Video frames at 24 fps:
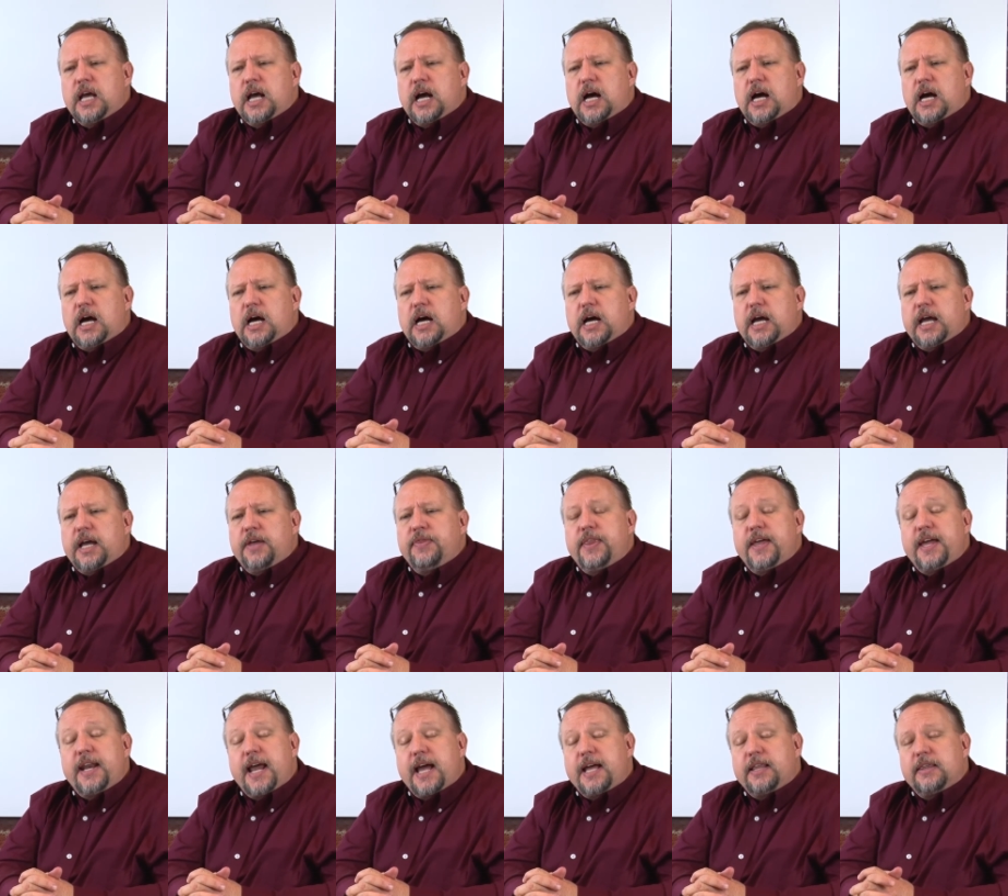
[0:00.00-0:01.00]

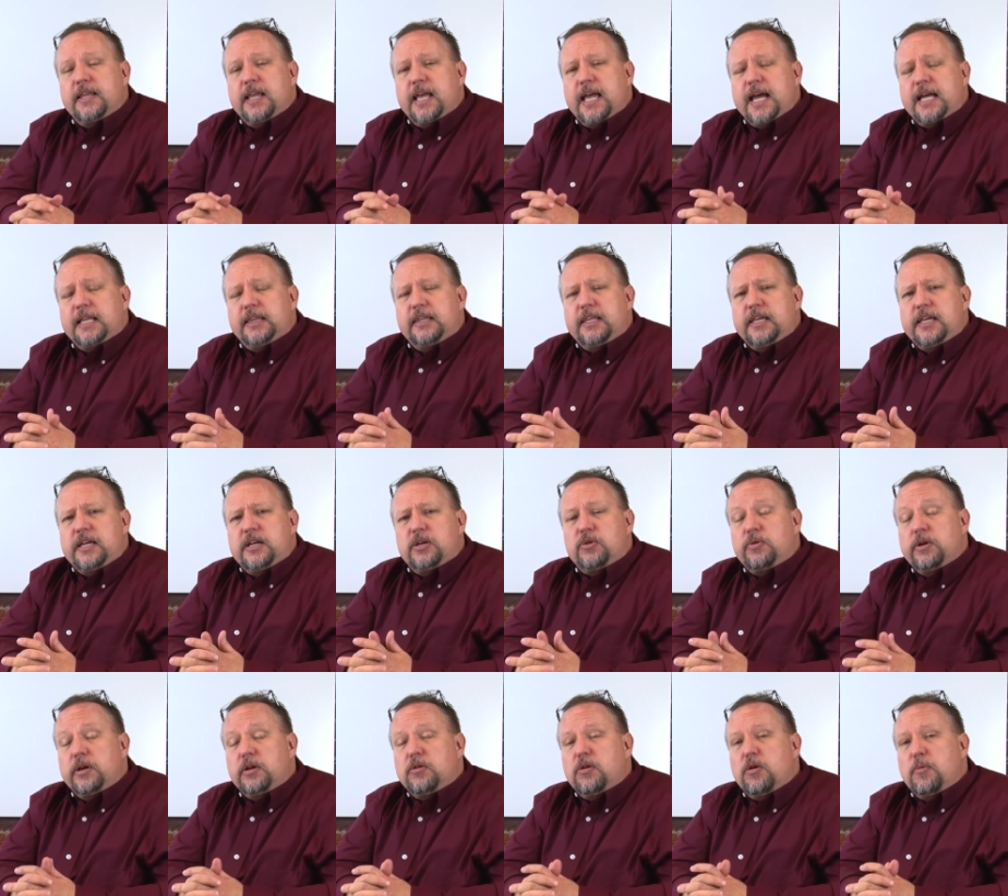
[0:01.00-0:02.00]
and that at the
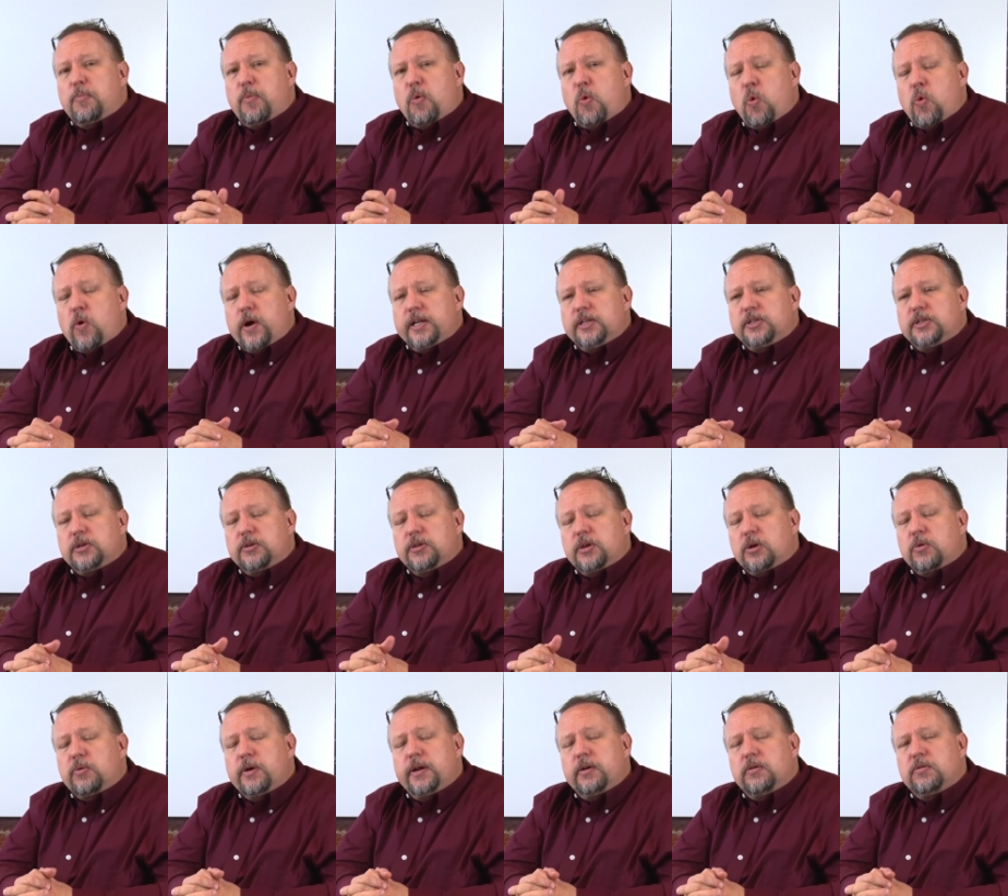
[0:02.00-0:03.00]
critical points or the
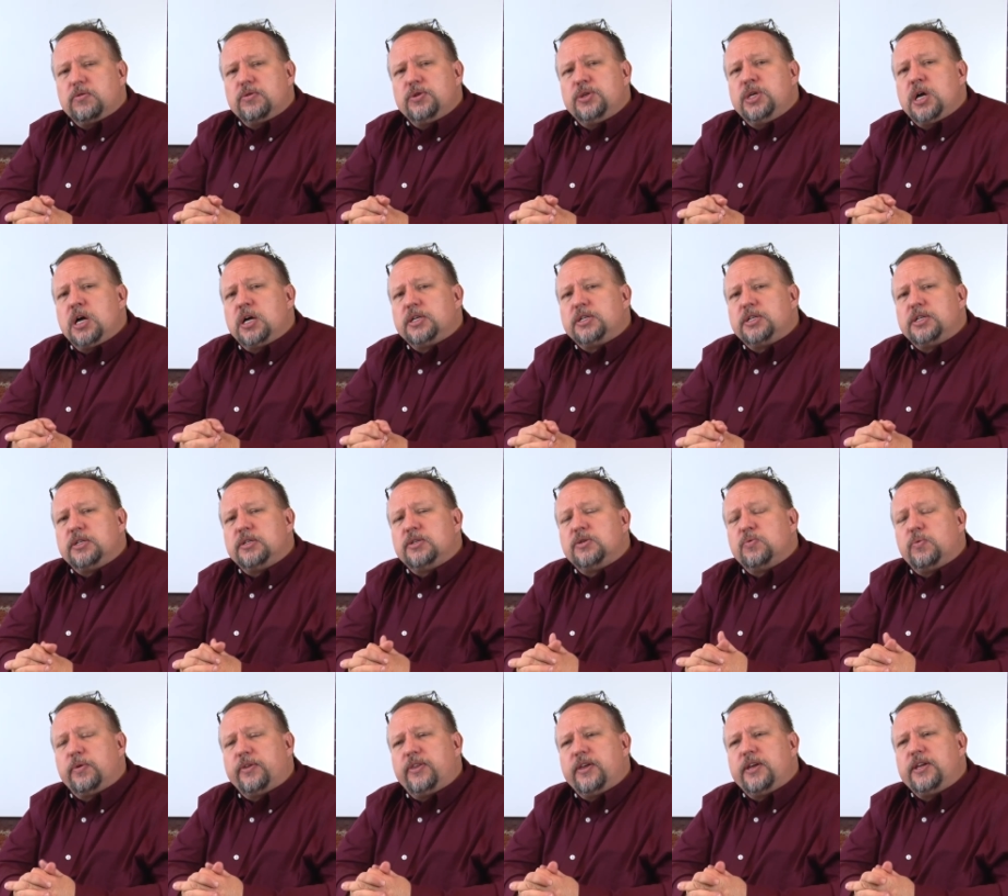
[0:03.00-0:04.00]
critical
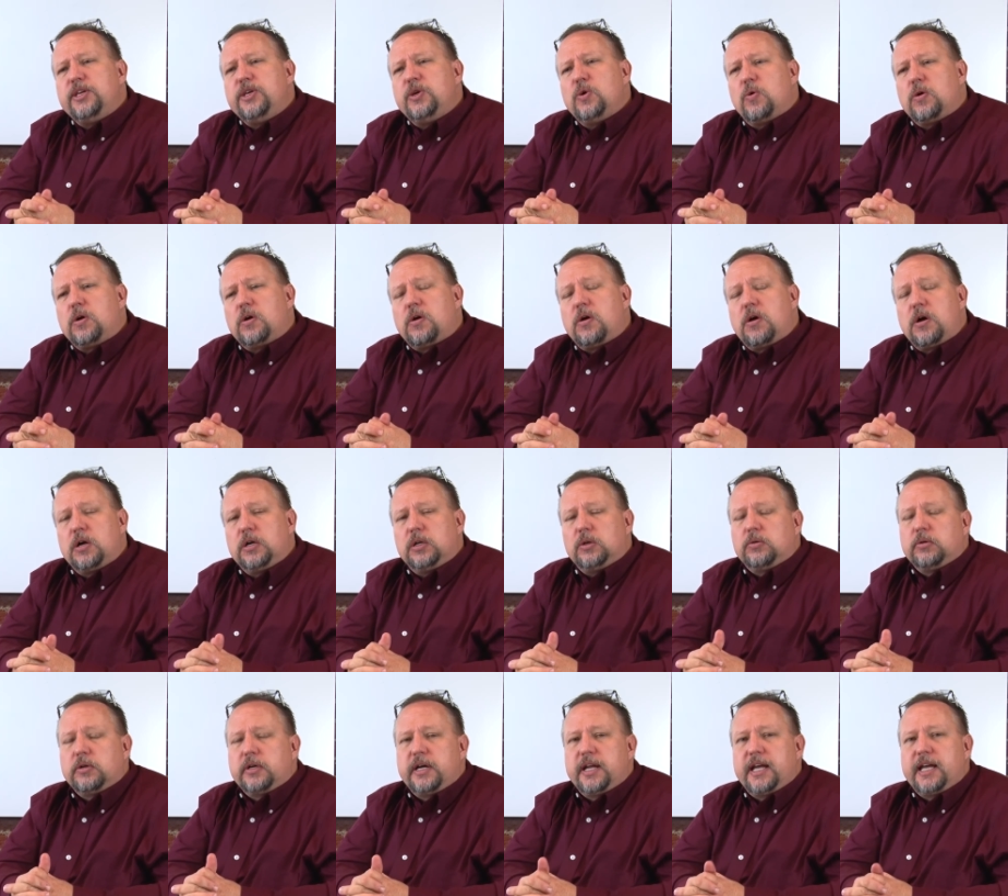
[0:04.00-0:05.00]
junctions within your
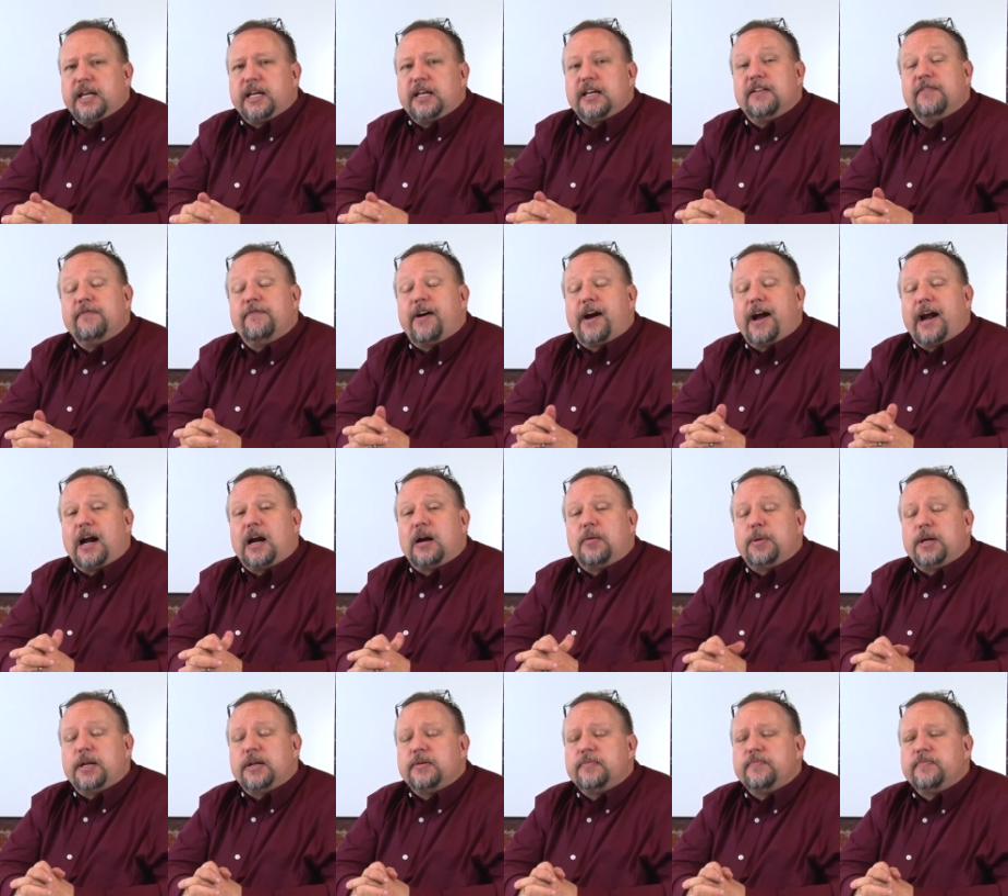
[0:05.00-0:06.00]
cardholder data
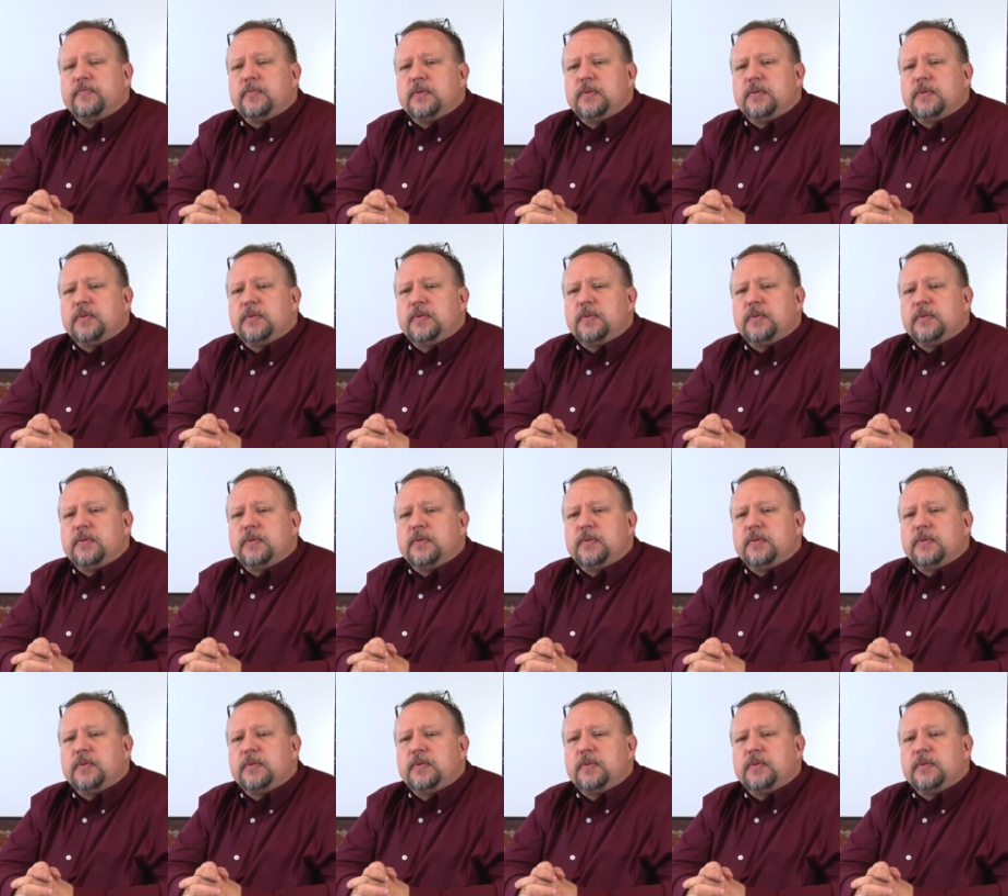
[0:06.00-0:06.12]
environment.